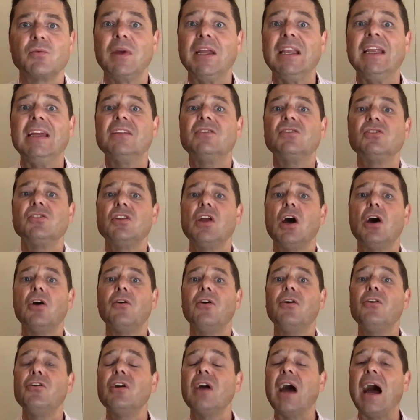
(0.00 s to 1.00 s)
We need to
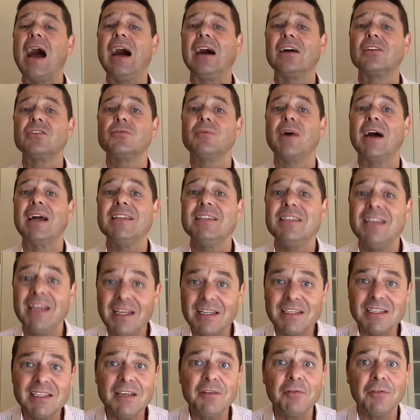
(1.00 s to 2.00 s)
know how to
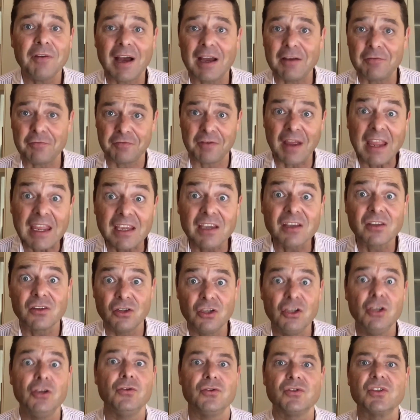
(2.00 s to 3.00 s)
identify fake
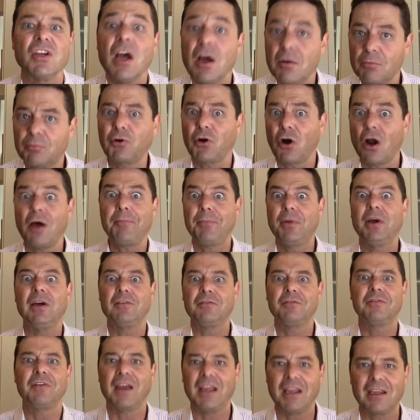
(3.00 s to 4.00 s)
news, proper
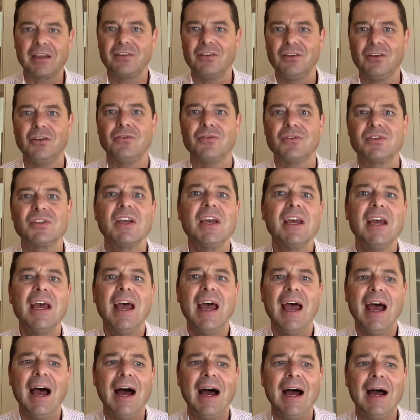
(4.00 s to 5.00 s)
fake news,
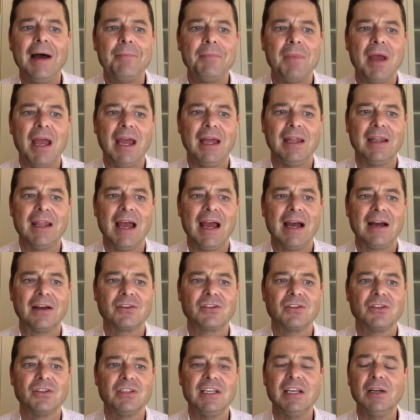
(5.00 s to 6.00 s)
and how
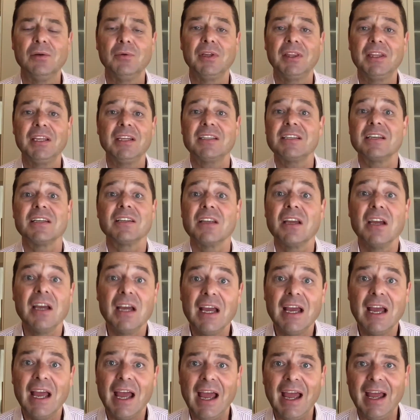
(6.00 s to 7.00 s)
to deal with it
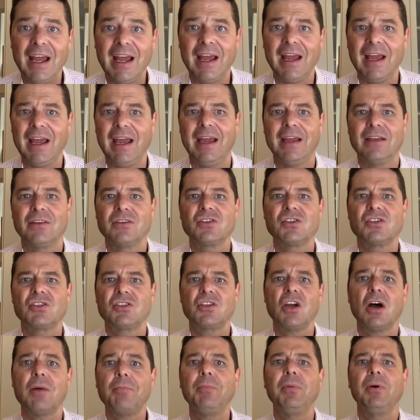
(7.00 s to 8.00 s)
and
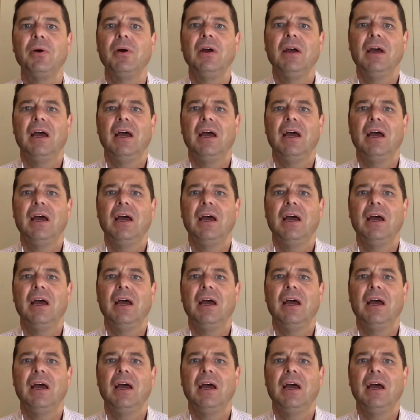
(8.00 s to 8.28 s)
stop